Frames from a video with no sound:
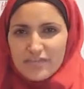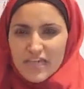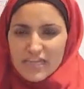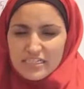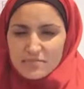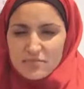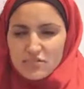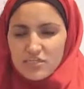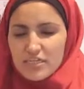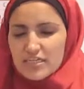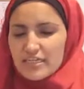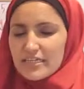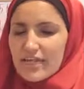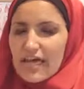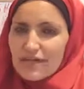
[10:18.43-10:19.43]
exhibition
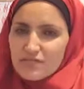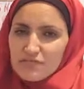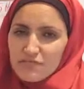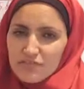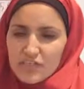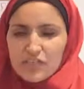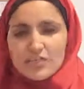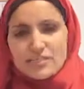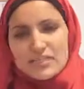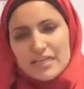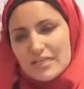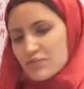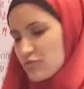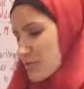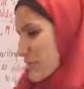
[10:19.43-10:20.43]
and how she feels and that sort